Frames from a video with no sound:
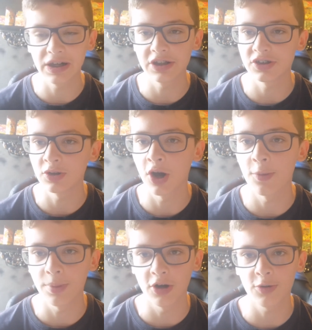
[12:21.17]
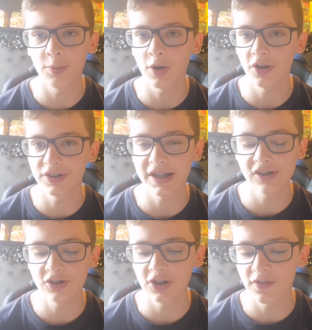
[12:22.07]
really do hope Pokemon
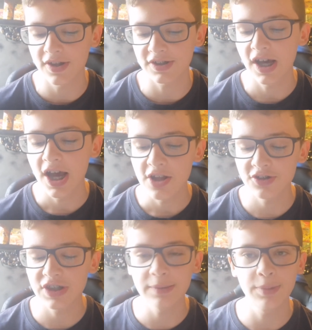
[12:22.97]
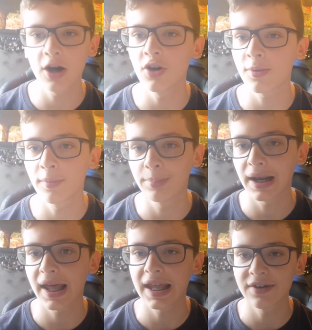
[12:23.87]
continue to do this. Just seeing Pokemon
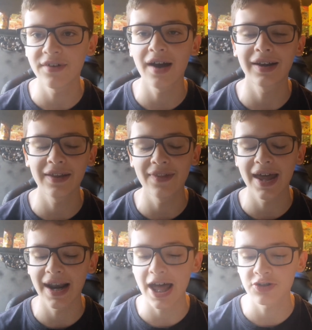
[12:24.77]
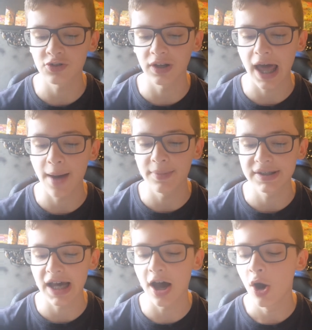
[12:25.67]
playing around in their natural
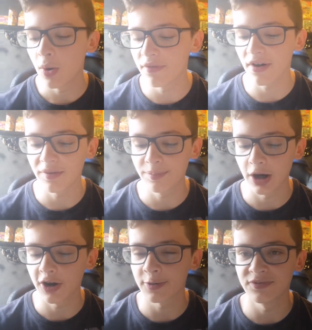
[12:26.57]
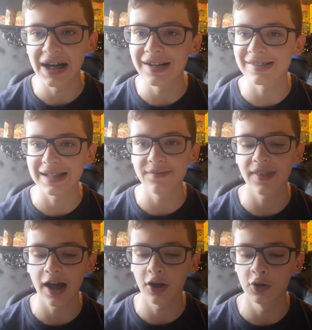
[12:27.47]
habitat with other Pokemon really does give
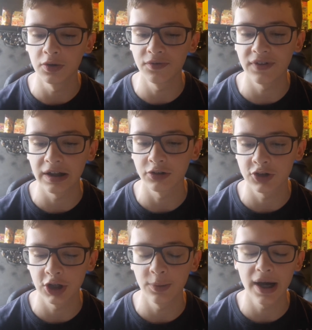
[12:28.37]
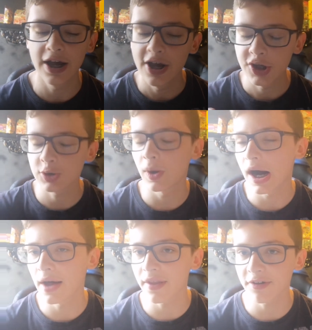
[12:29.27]
it that good feel to it. So what
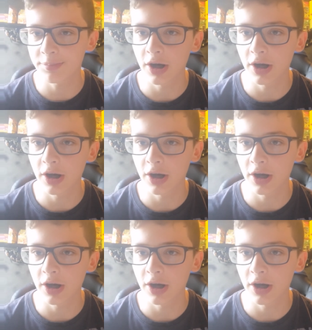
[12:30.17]
are the other